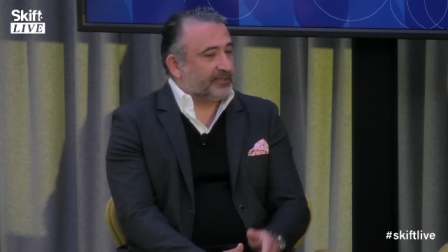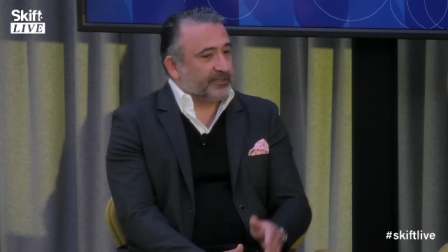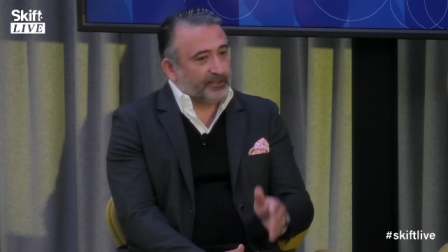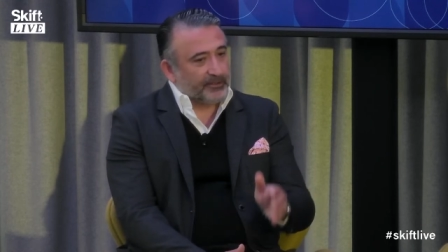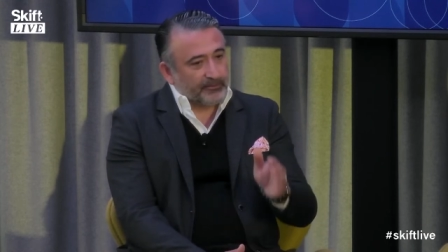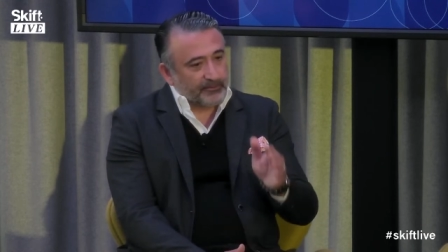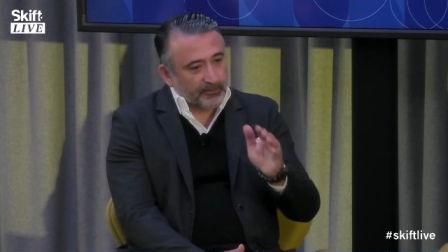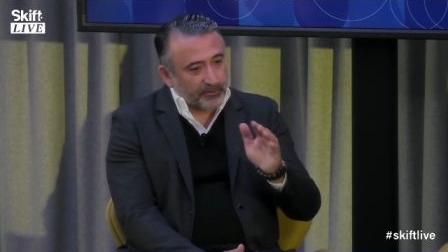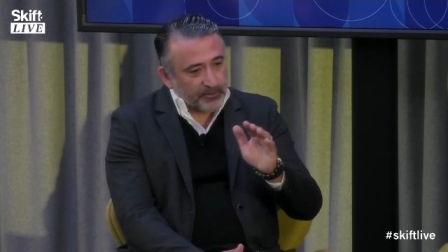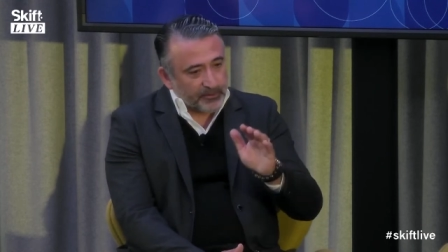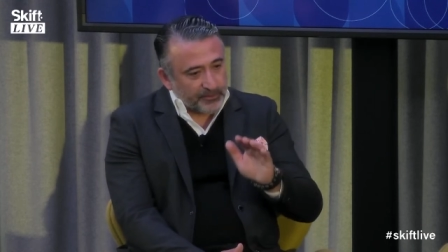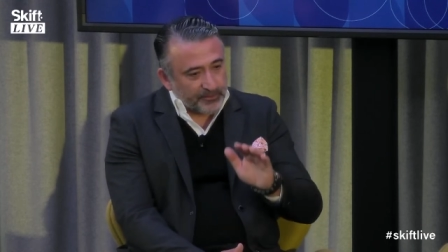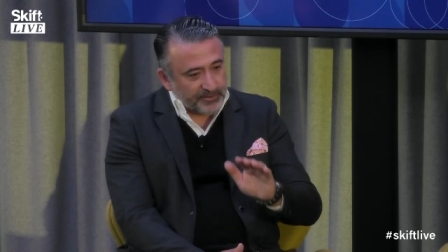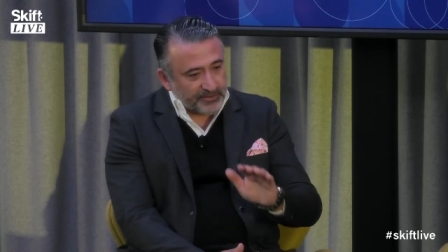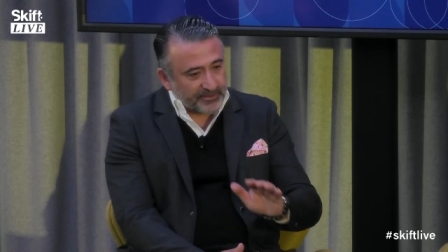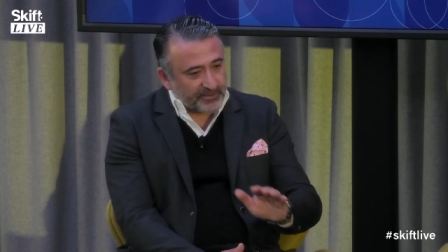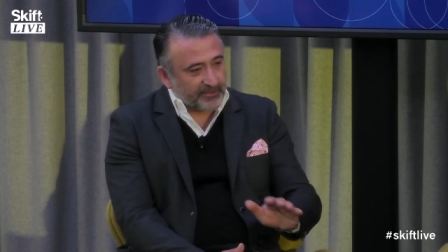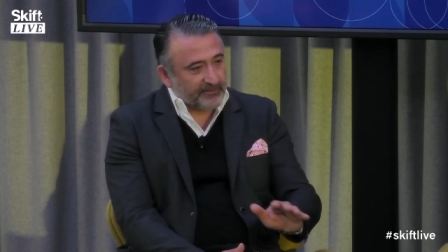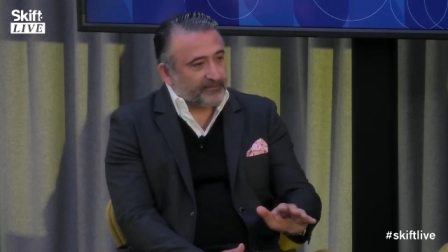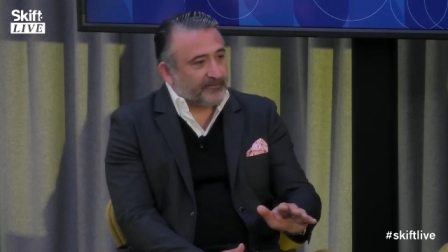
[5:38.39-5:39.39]
you know,
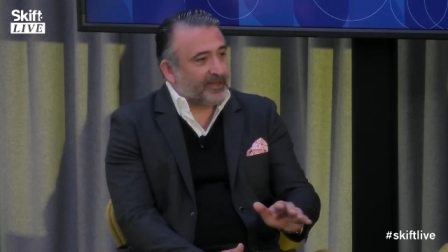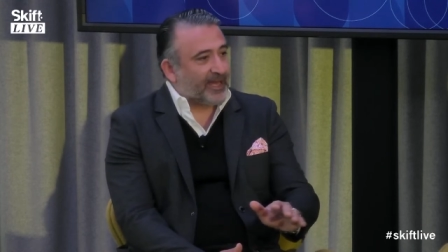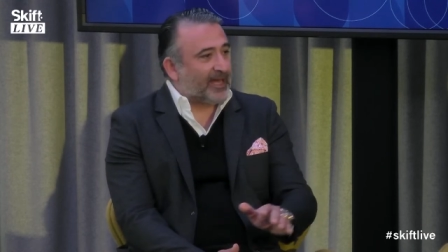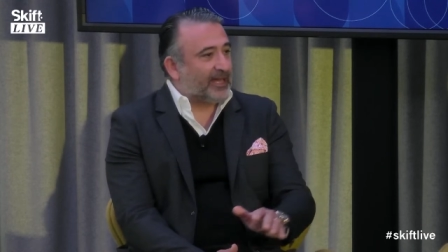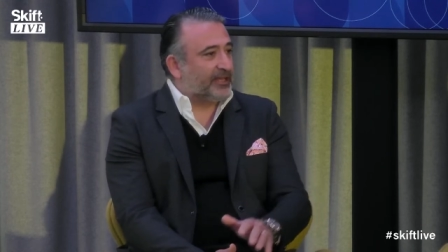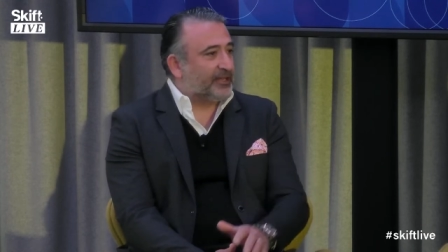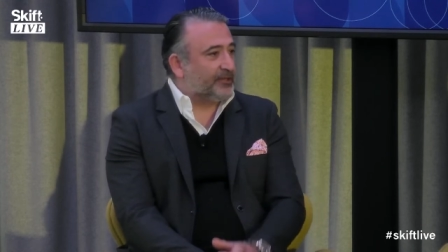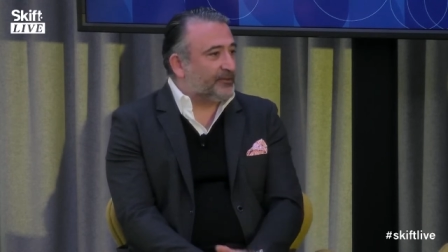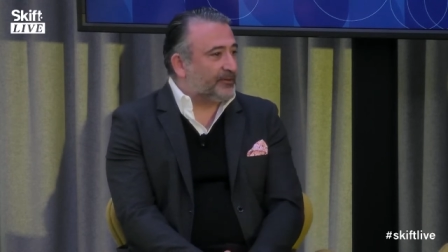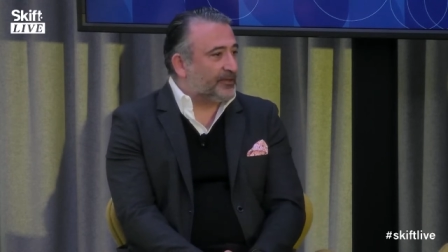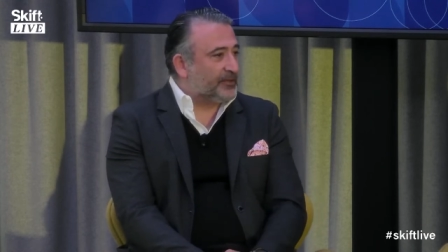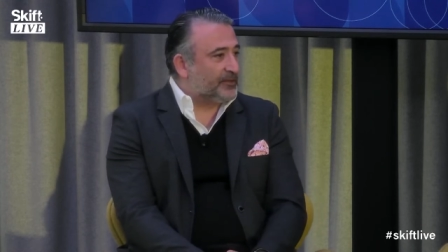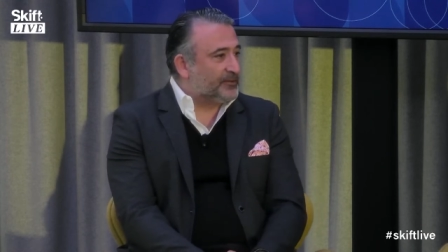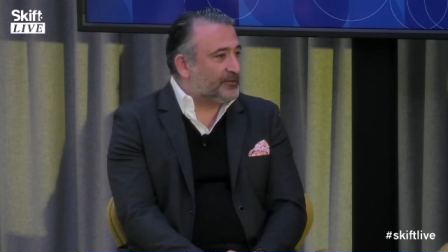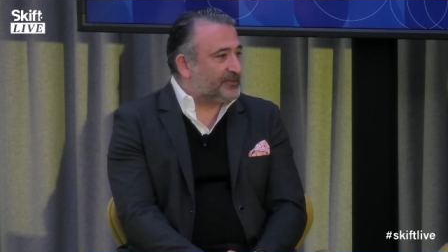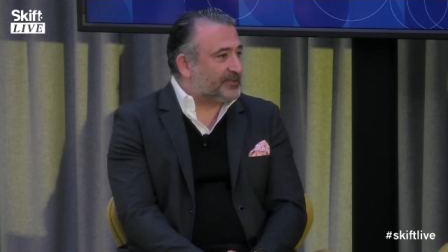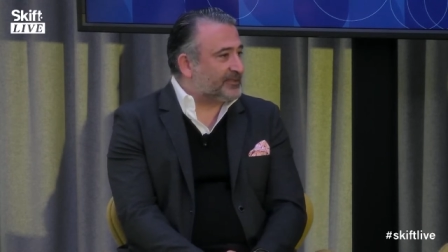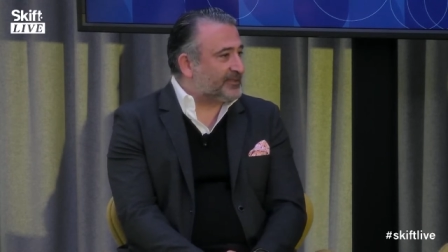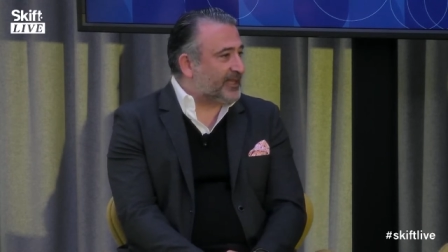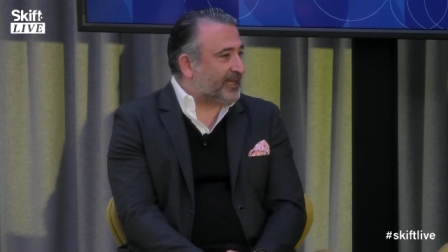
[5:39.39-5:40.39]
losing value and
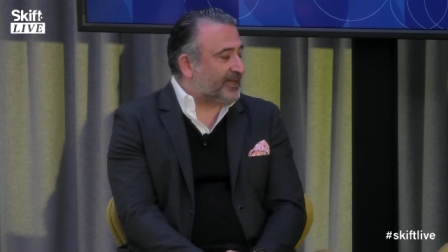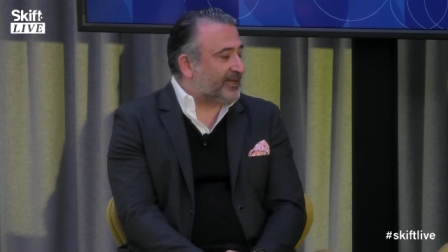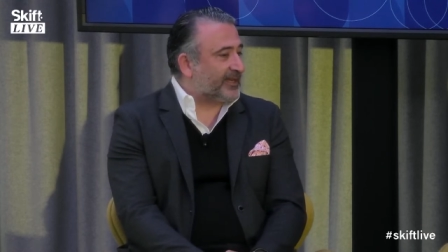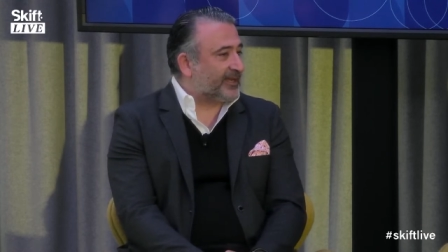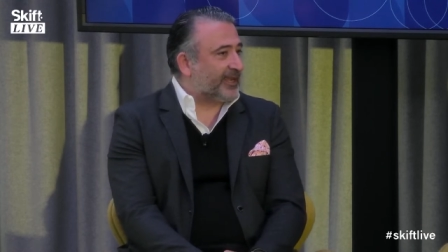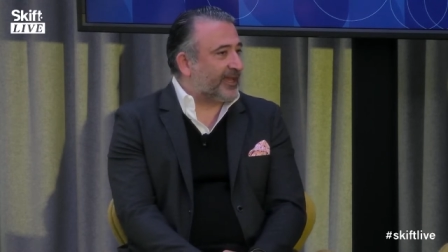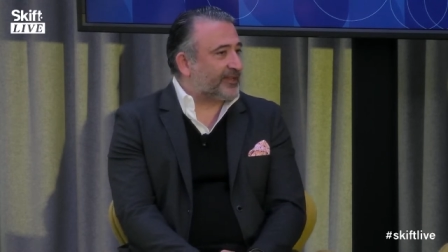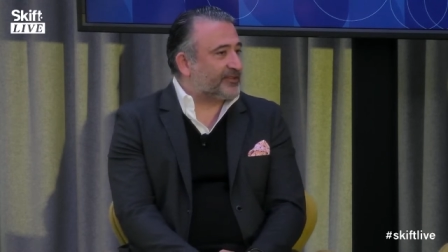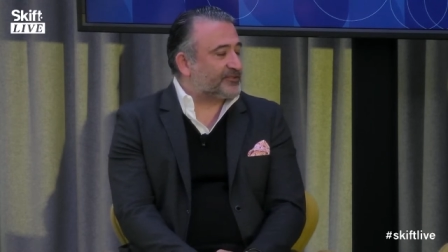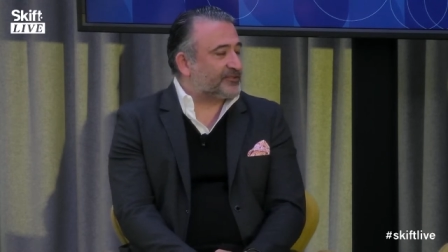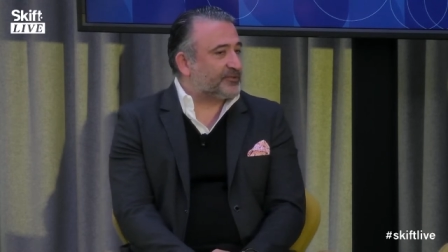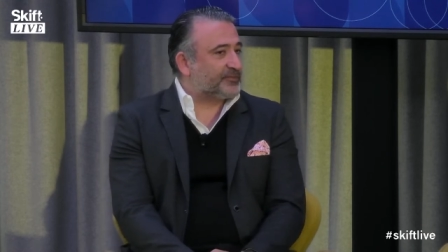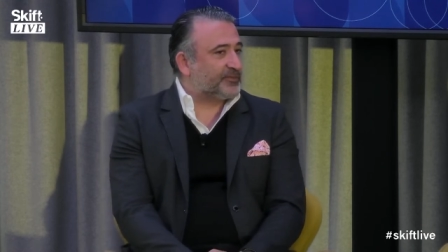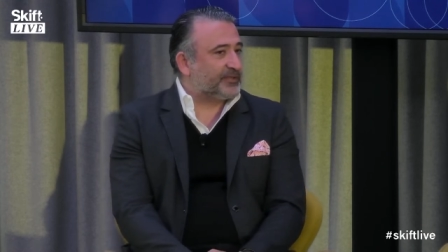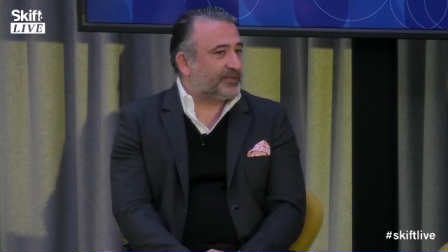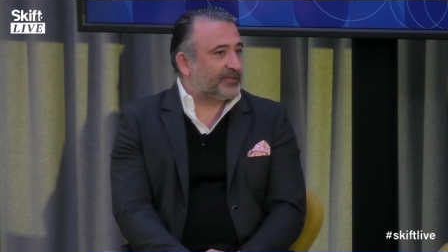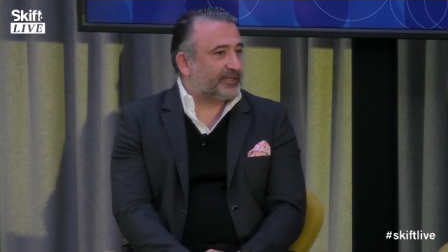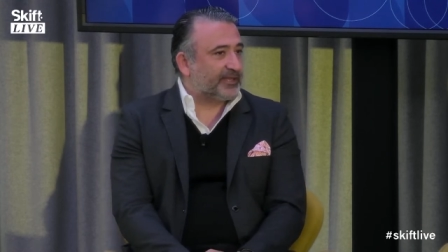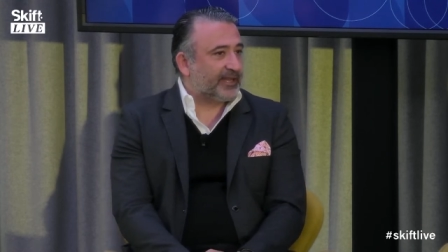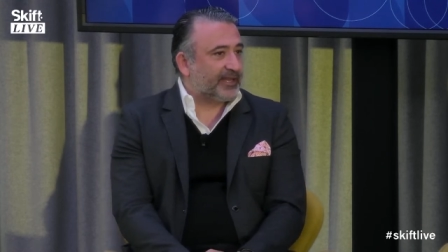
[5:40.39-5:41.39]
losing that connection
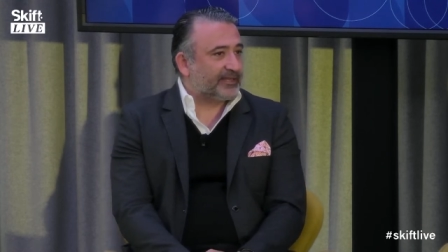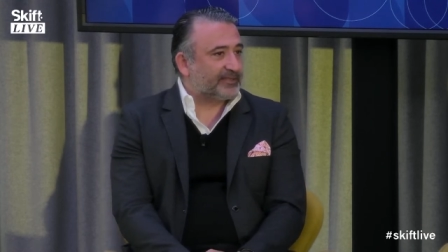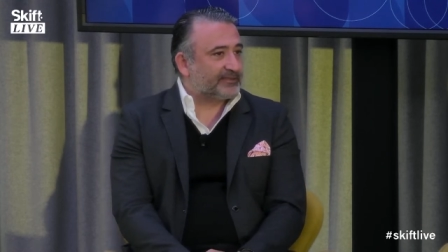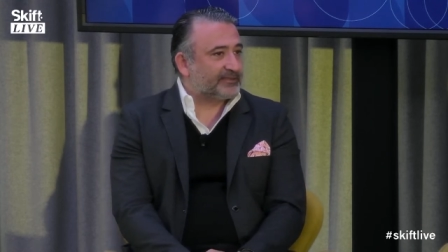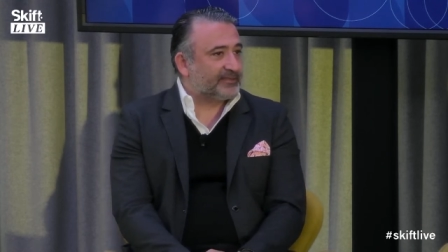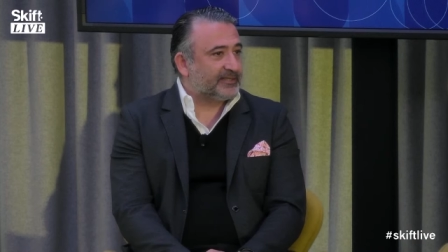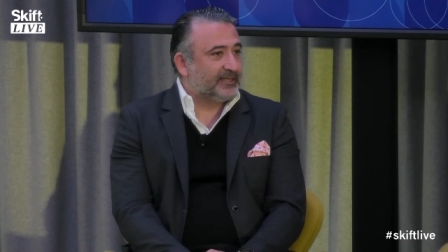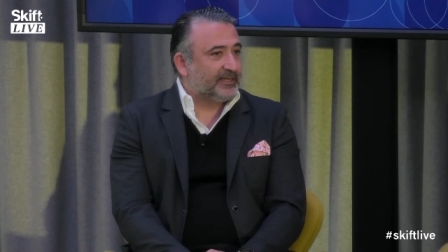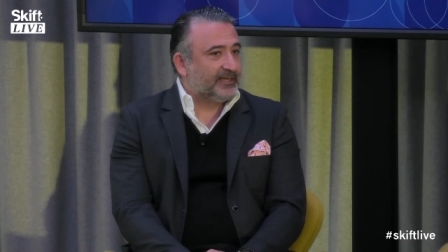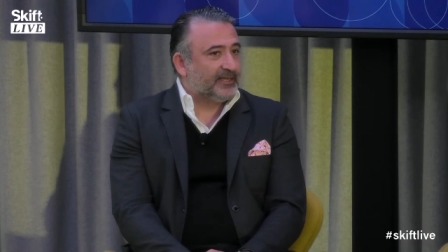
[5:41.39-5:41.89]
with the guest.